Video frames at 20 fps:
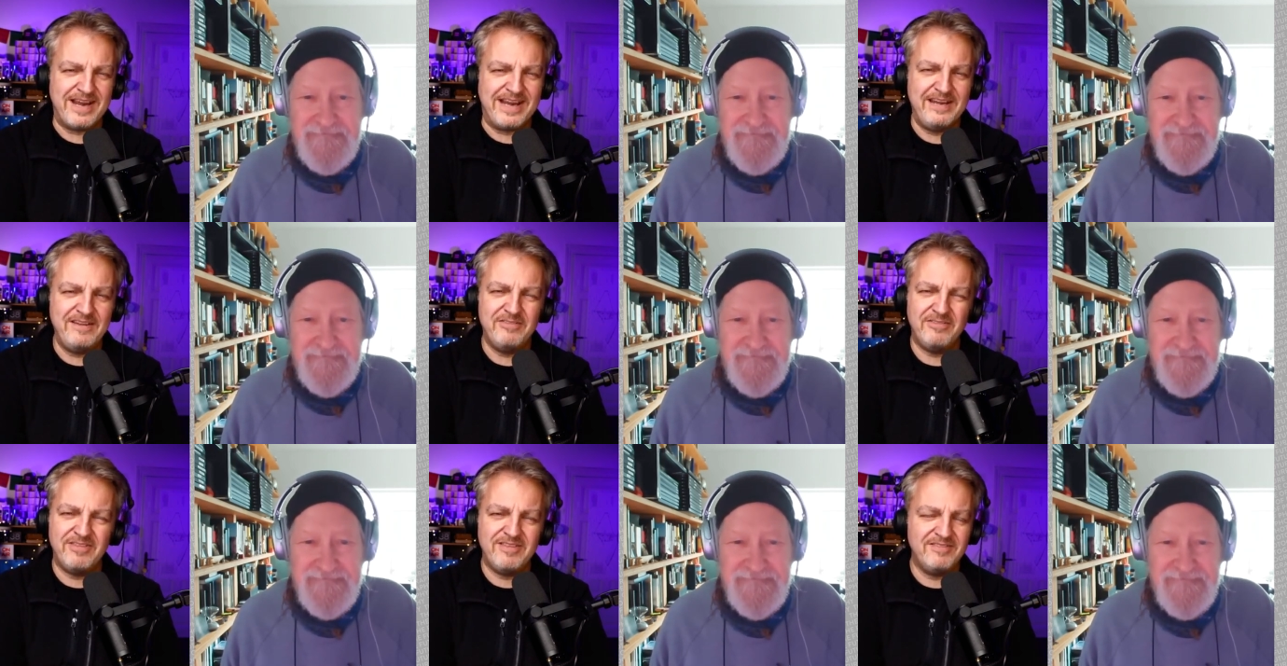Speaker 1: there
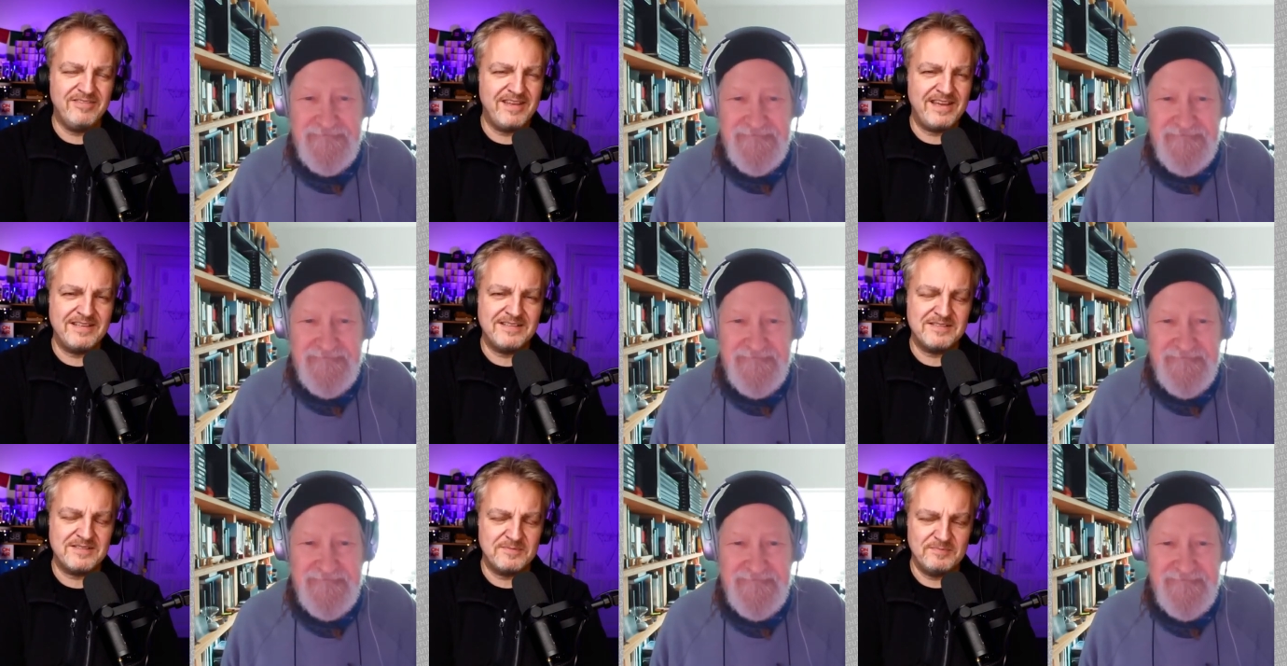anything
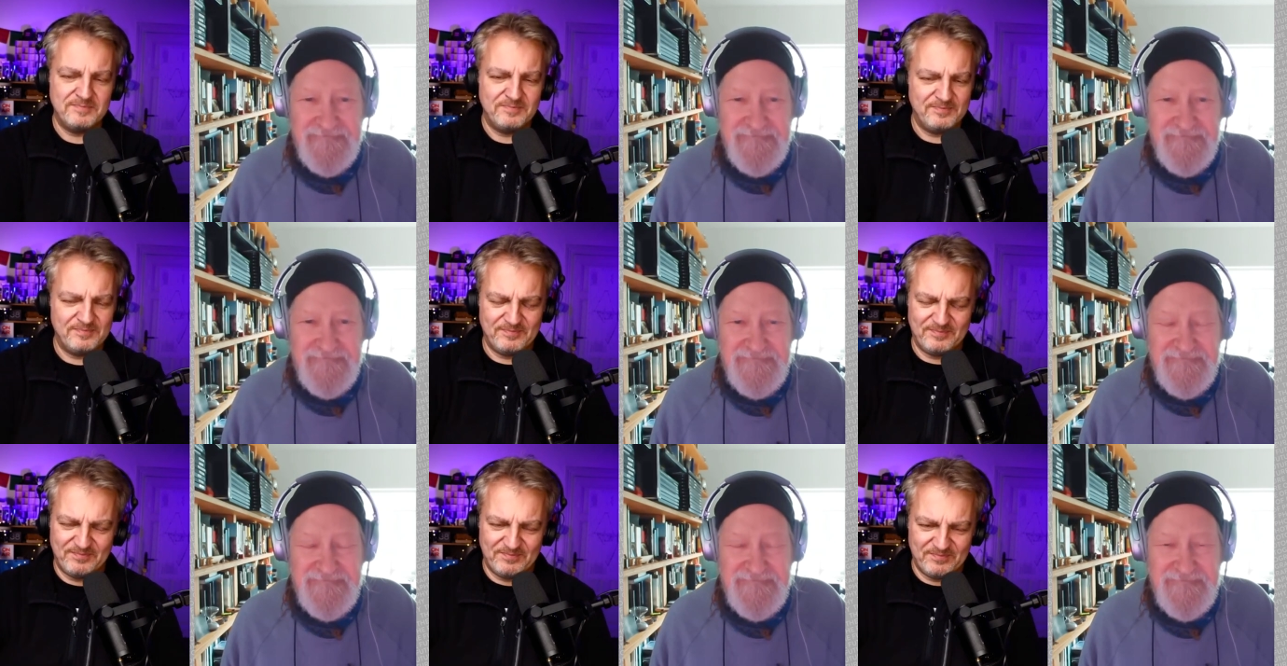that
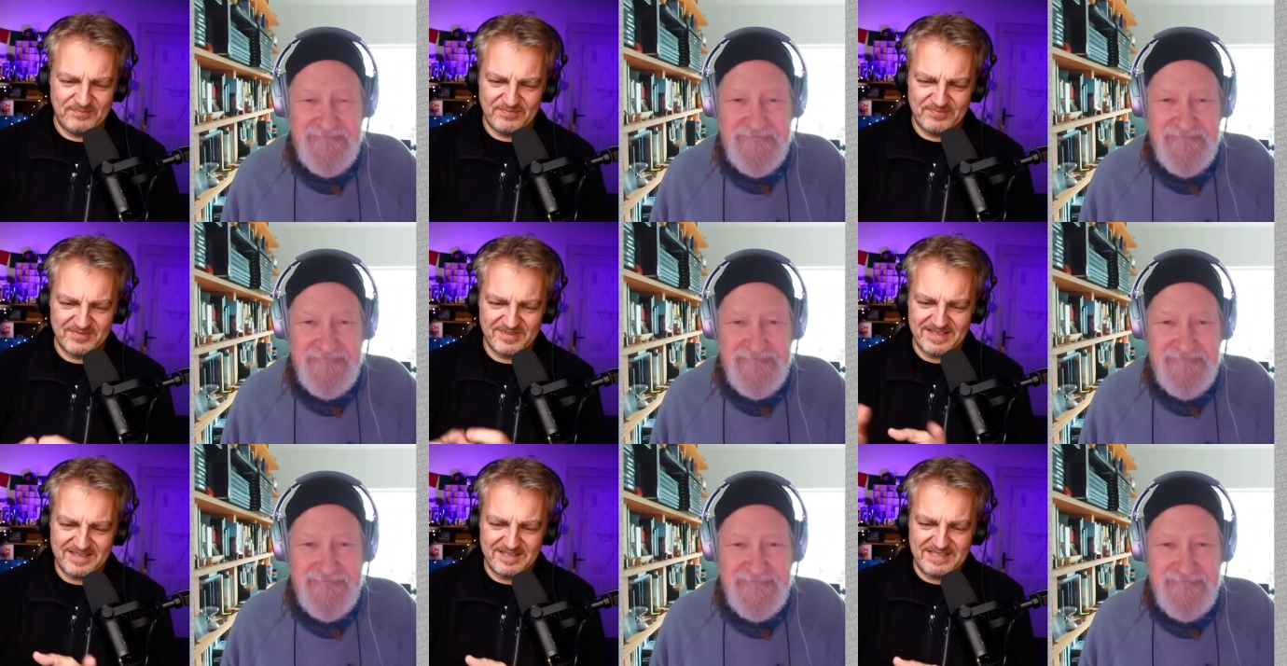
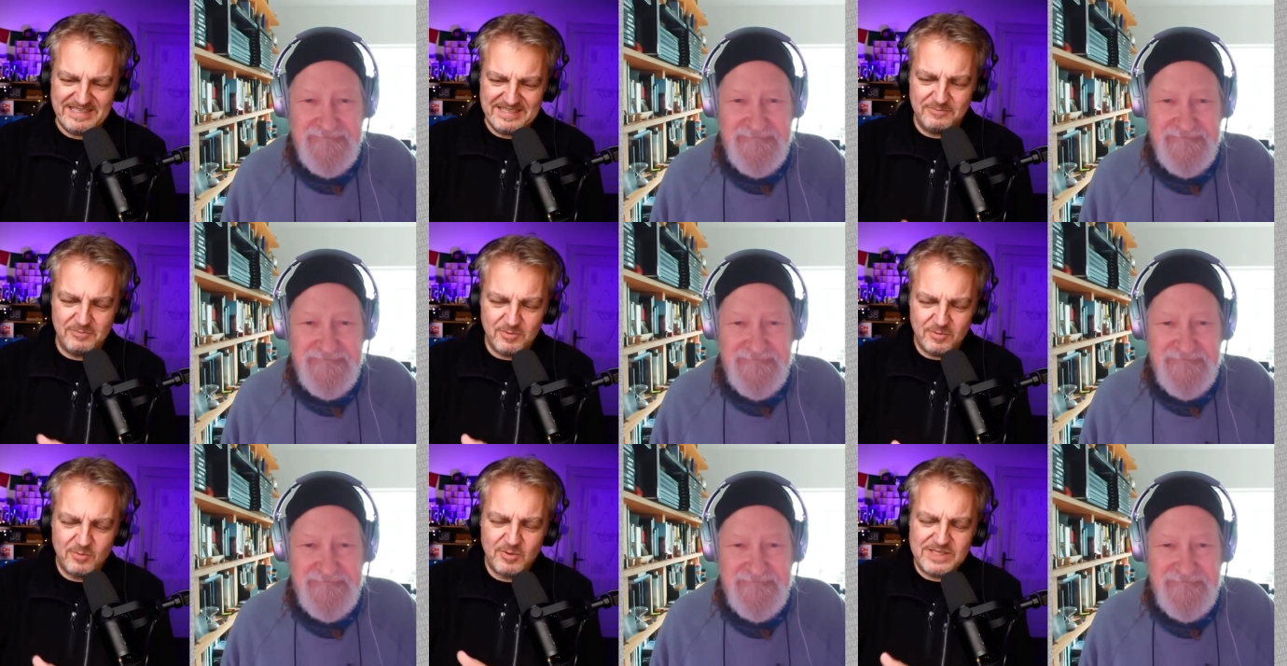
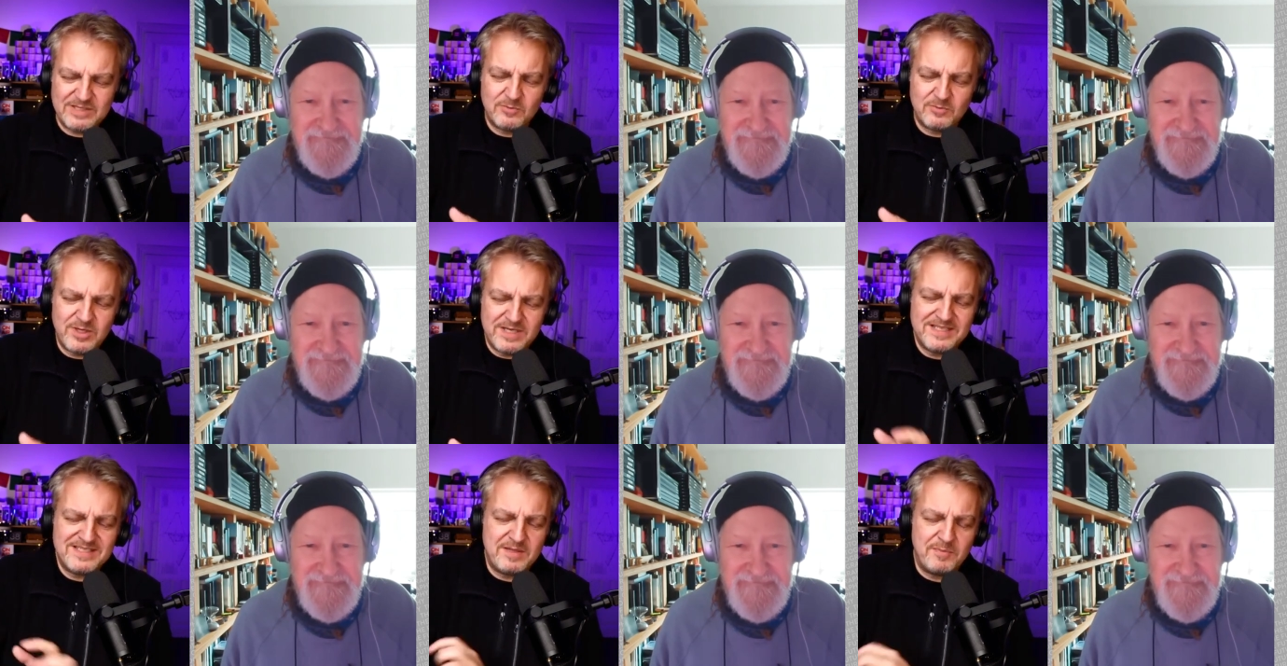like
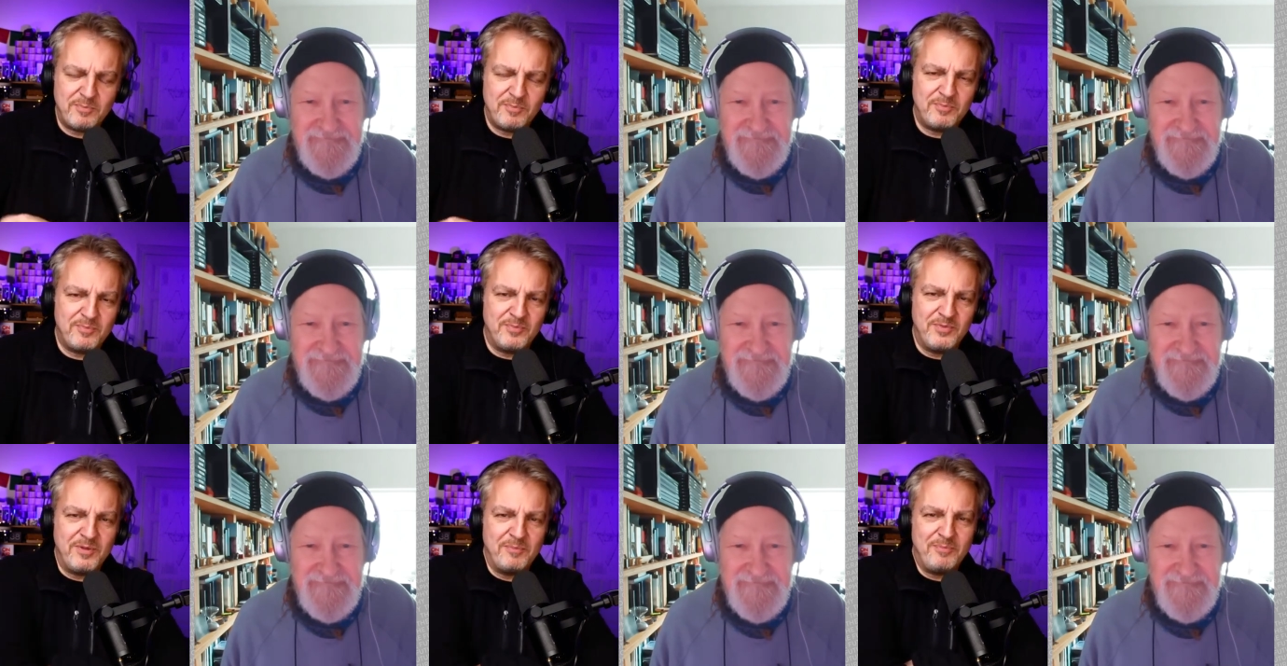what what is the
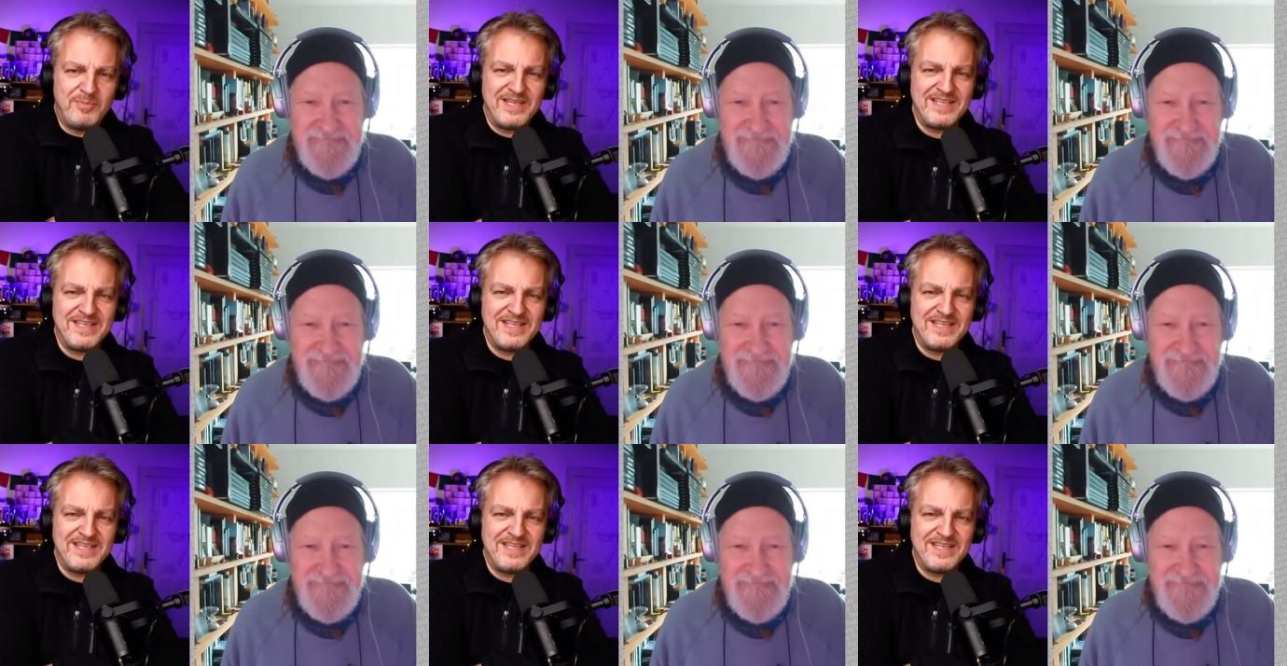the